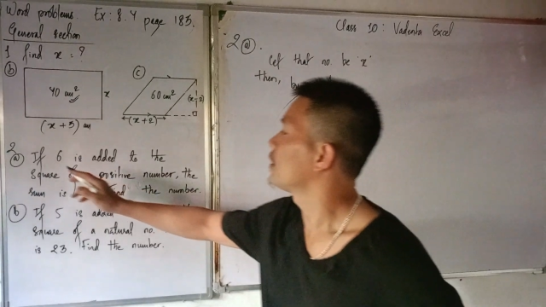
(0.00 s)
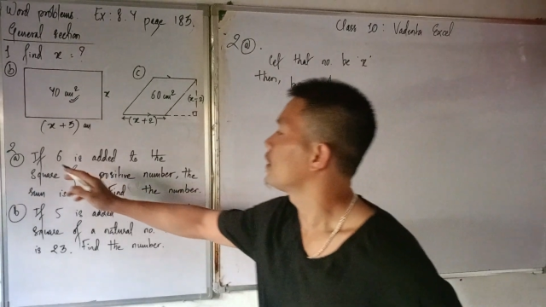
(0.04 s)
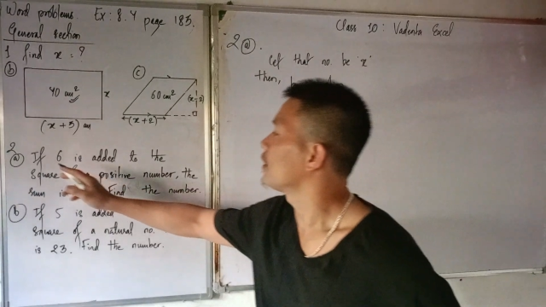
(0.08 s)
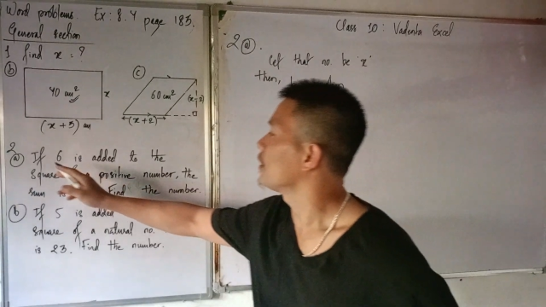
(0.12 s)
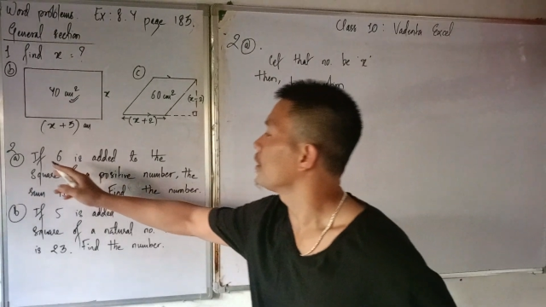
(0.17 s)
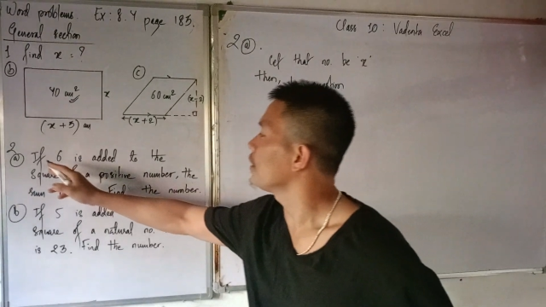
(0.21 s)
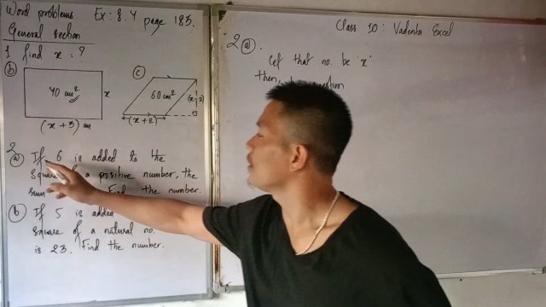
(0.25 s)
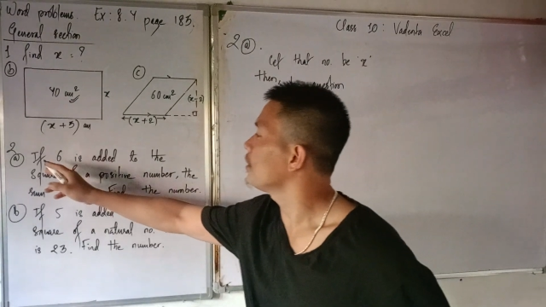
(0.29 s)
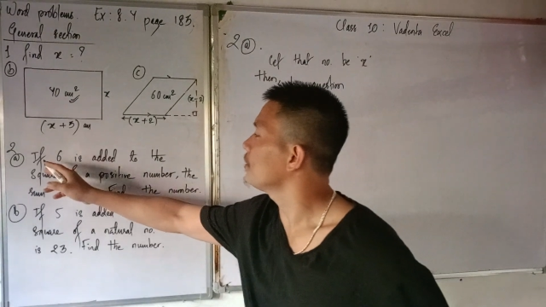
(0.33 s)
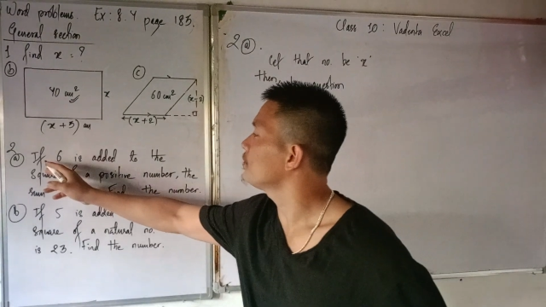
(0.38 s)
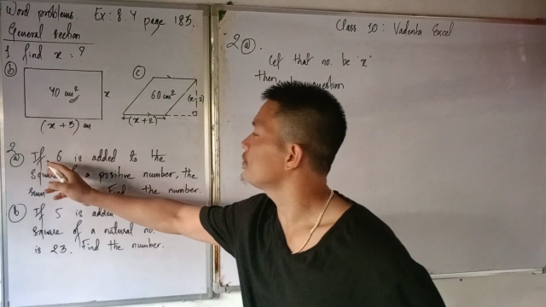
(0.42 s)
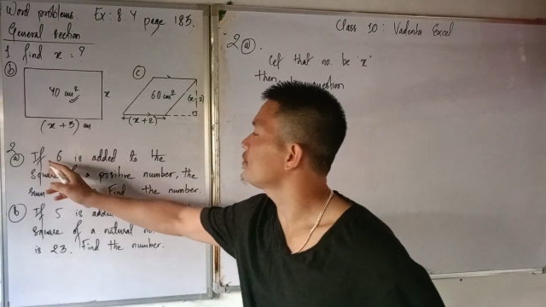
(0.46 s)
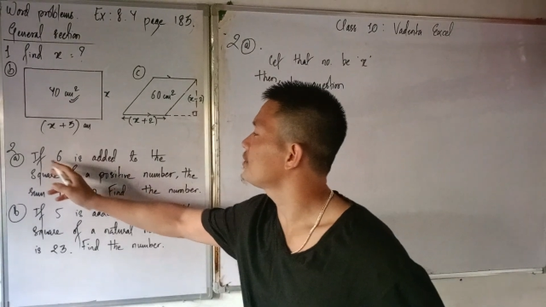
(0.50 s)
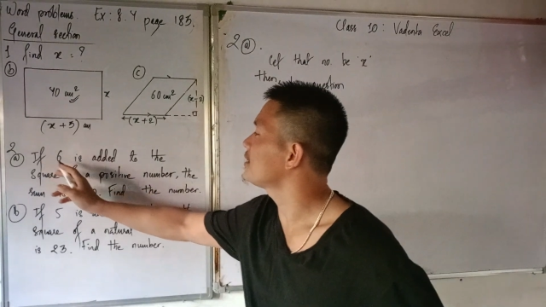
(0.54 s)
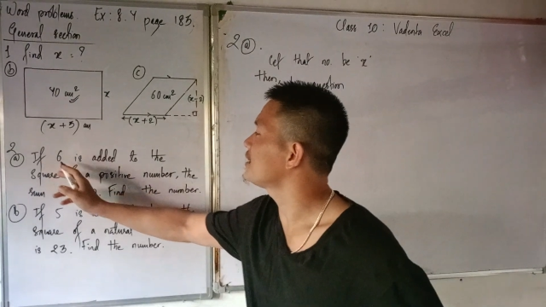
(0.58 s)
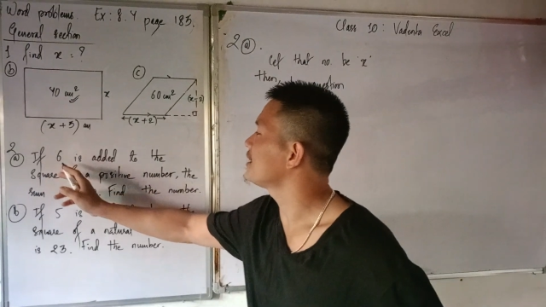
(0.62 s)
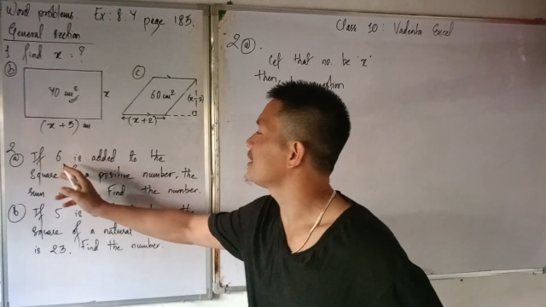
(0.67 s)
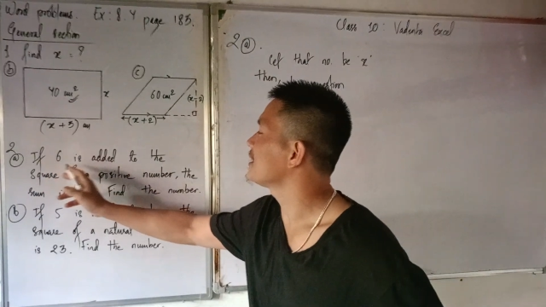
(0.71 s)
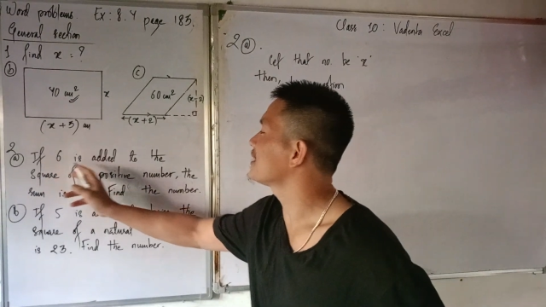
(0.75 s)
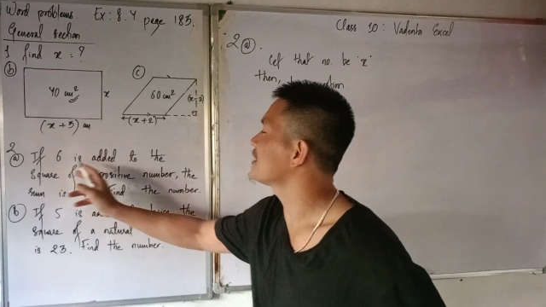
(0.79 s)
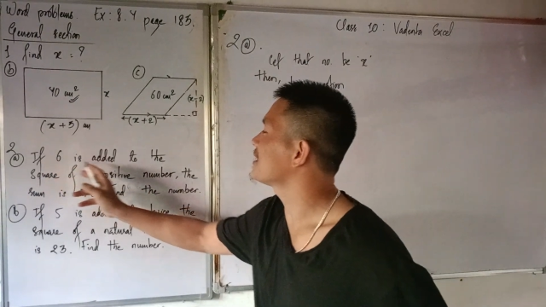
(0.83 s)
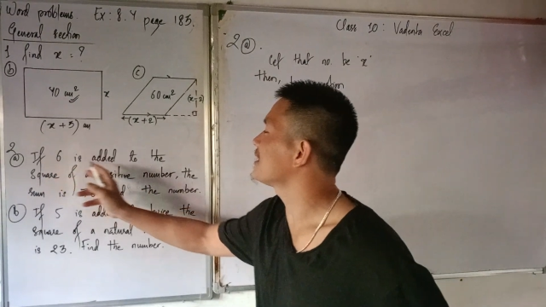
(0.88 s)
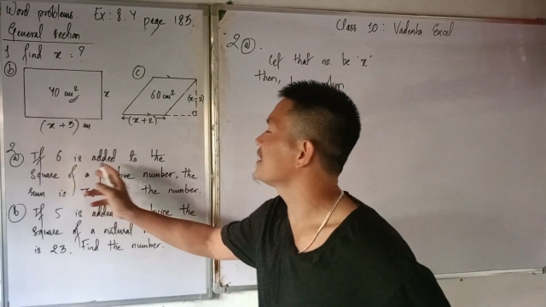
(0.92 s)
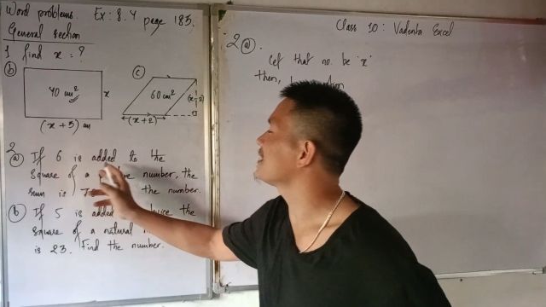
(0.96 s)
if
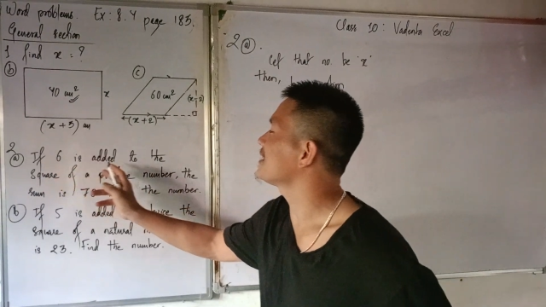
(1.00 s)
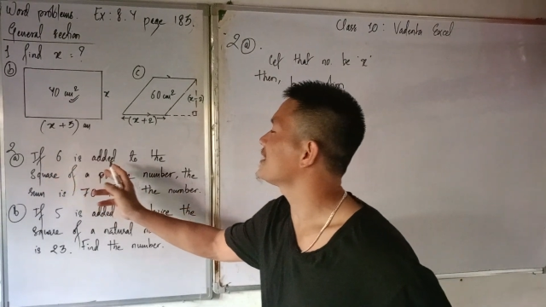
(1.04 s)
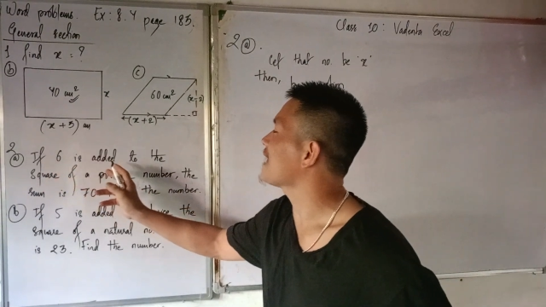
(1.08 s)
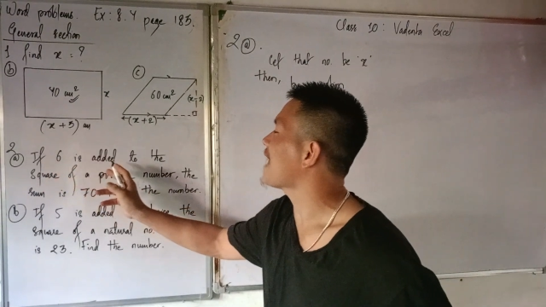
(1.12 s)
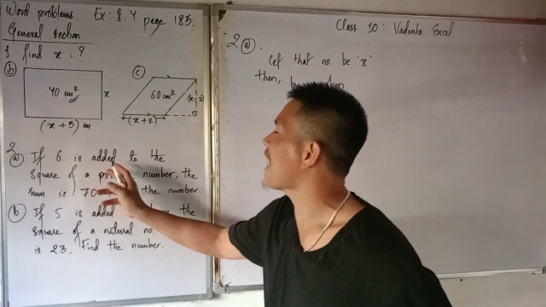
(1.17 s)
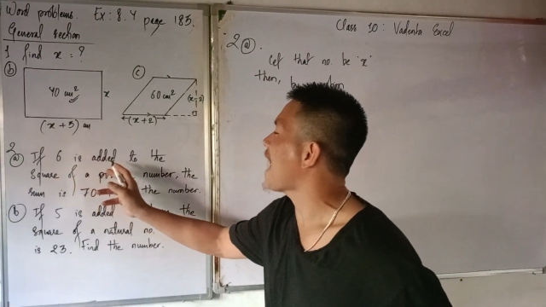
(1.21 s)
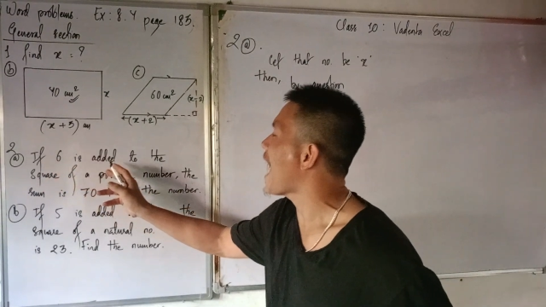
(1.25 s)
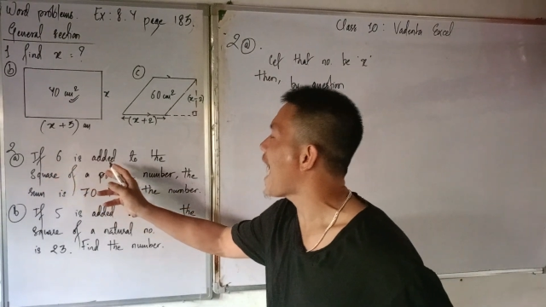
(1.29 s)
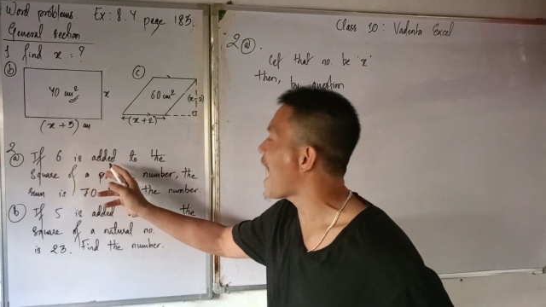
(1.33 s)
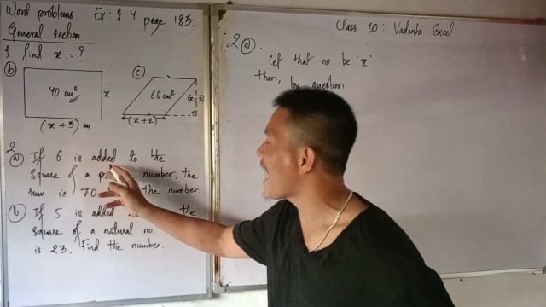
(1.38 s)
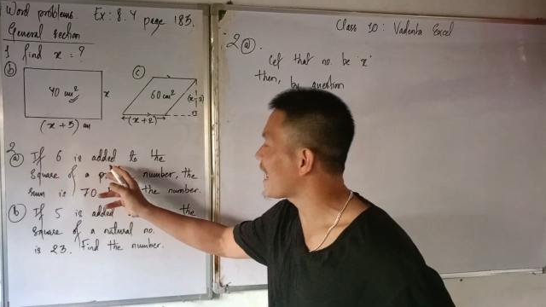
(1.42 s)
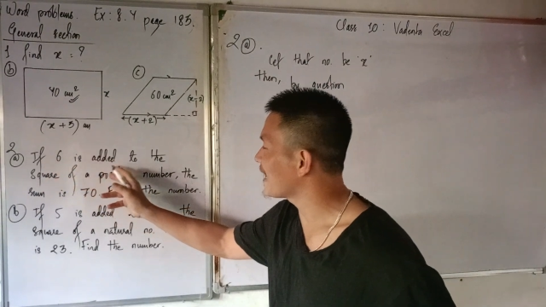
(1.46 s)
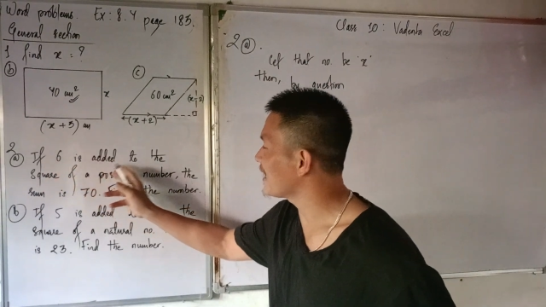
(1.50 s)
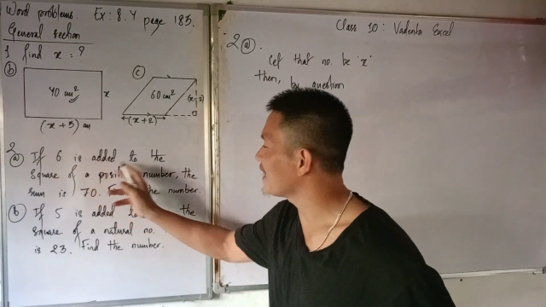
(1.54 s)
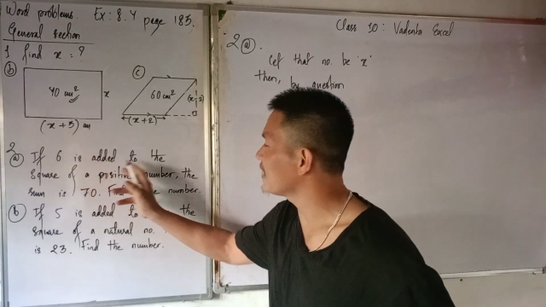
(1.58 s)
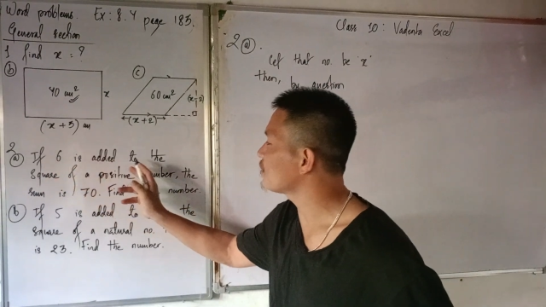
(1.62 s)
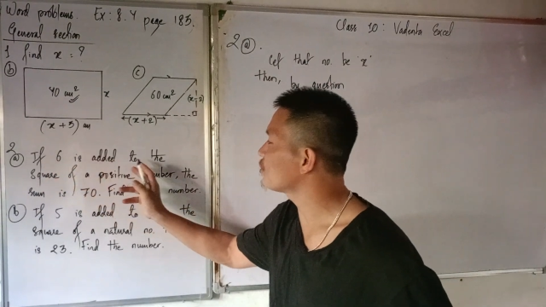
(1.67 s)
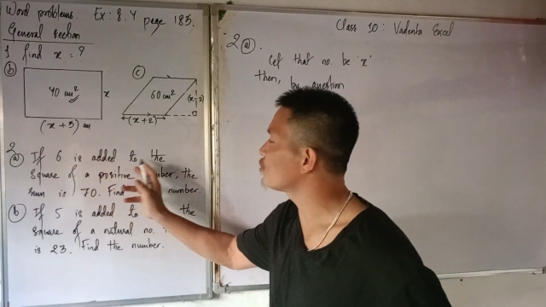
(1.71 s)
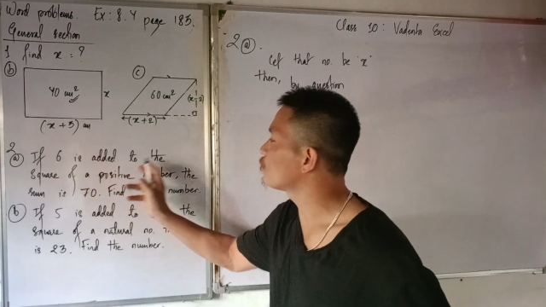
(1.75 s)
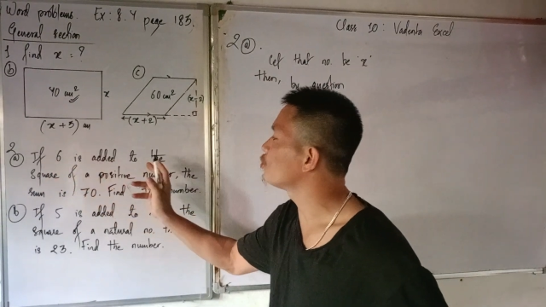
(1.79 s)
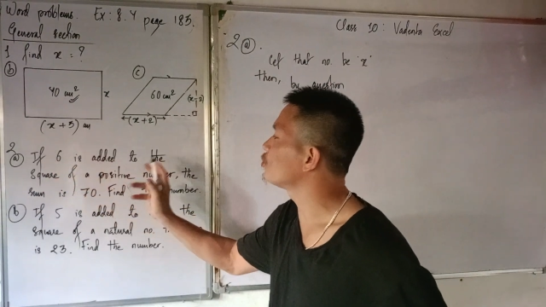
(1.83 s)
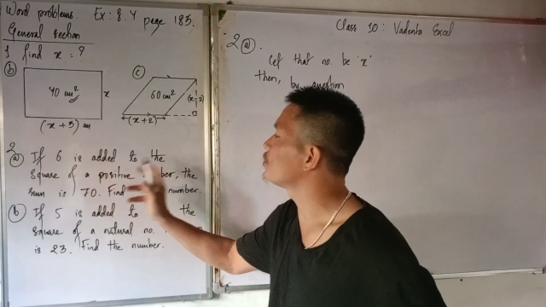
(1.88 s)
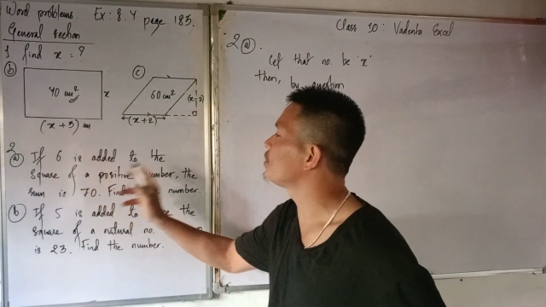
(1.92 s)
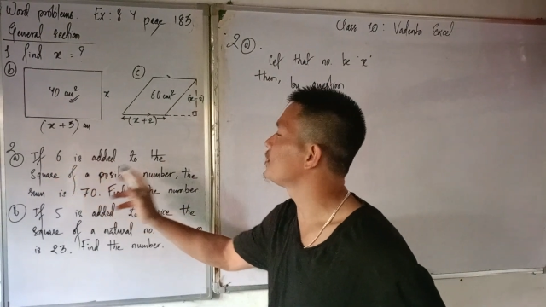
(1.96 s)
6 is
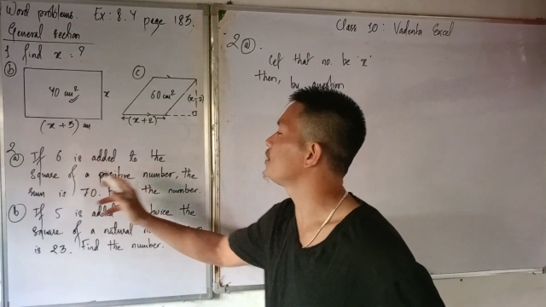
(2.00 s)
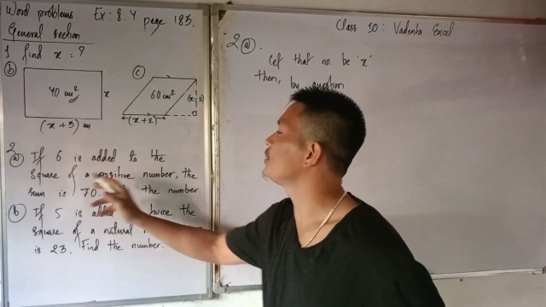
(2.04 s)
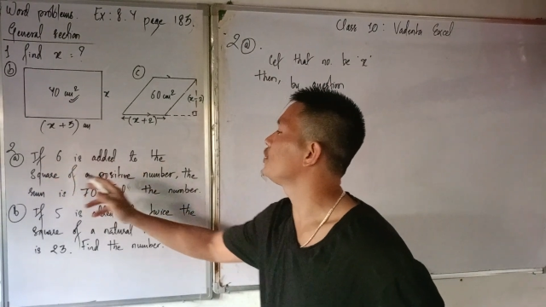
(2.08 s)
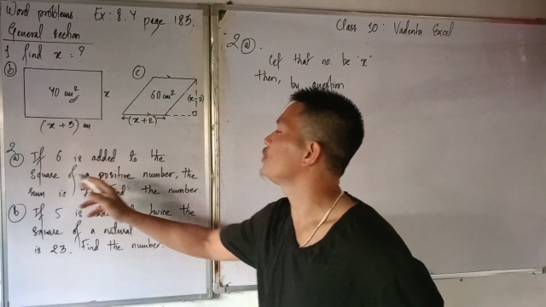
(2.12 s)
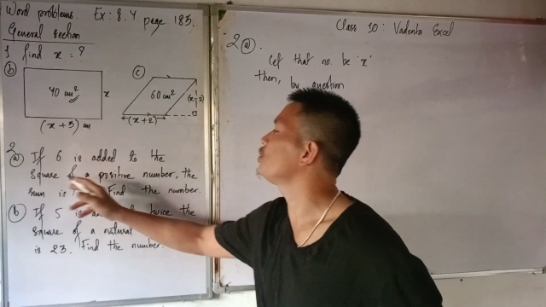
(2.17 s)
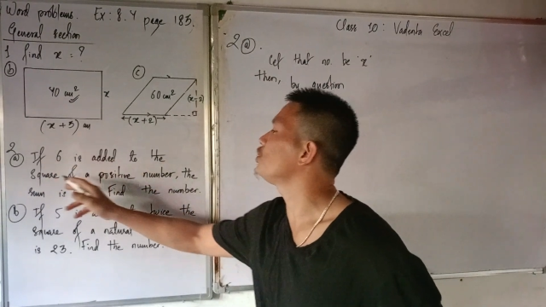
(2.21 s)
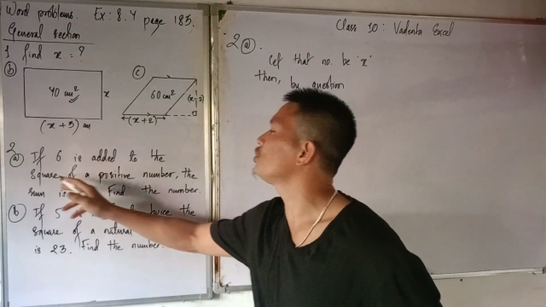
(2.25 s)
added to the